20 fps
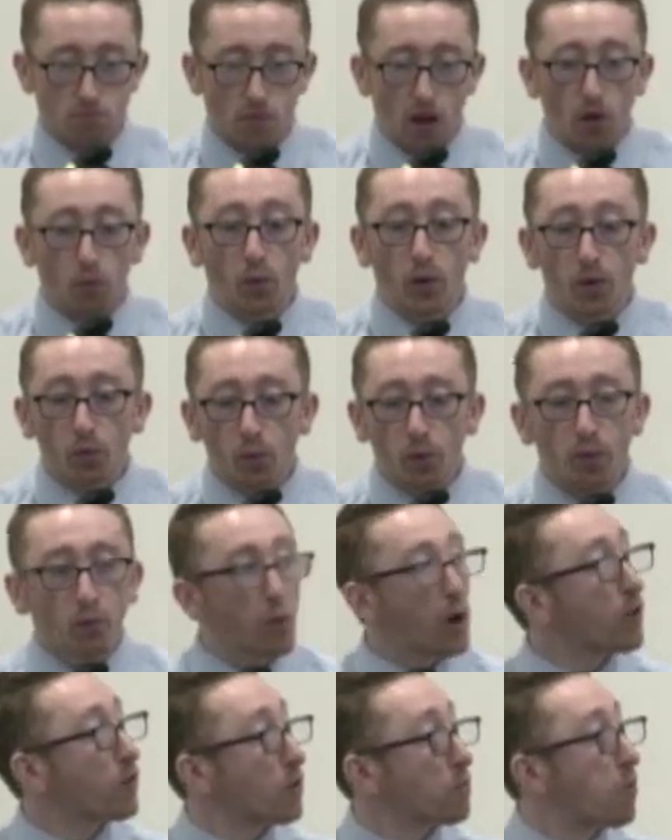And we
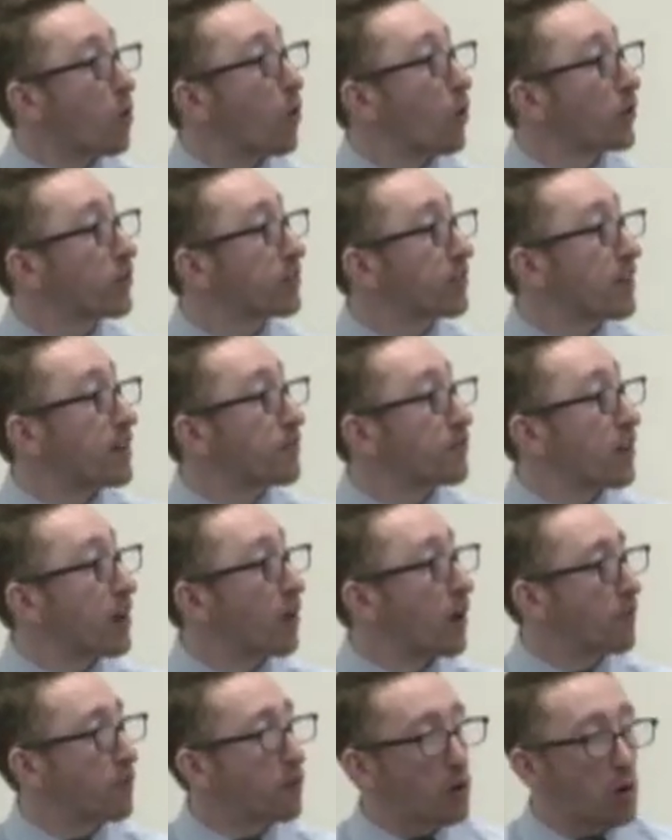run reports, and
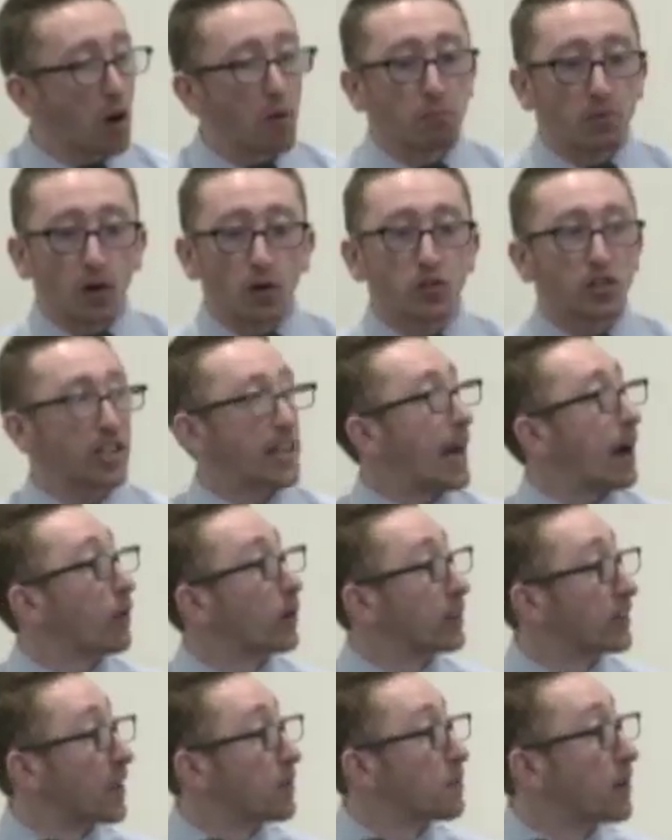if we're approaching
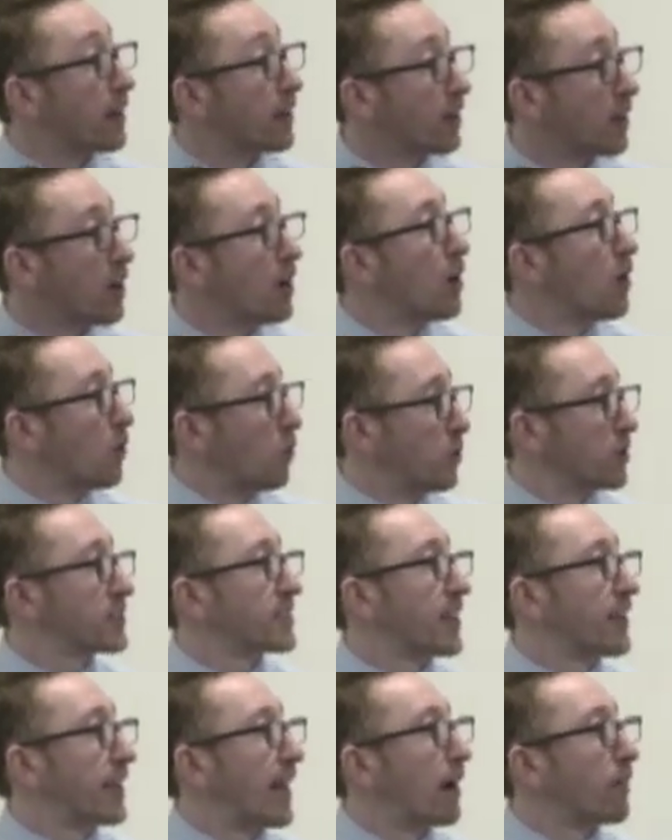our limit, we'll
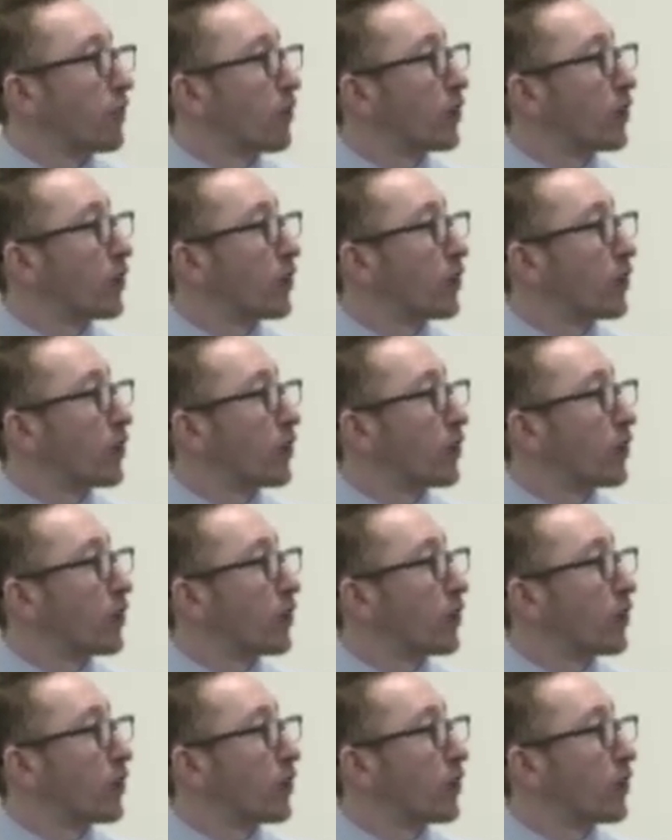send out